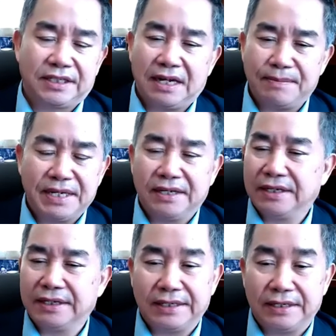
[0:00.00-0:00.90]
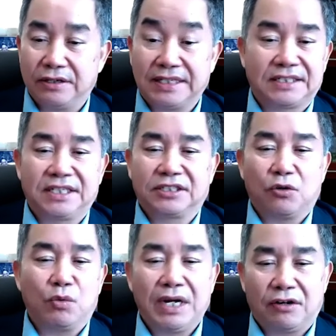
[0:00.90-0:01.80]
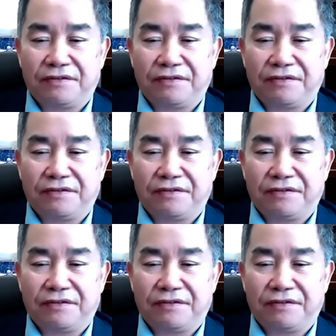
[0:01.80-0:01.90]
I mean, that's just a way of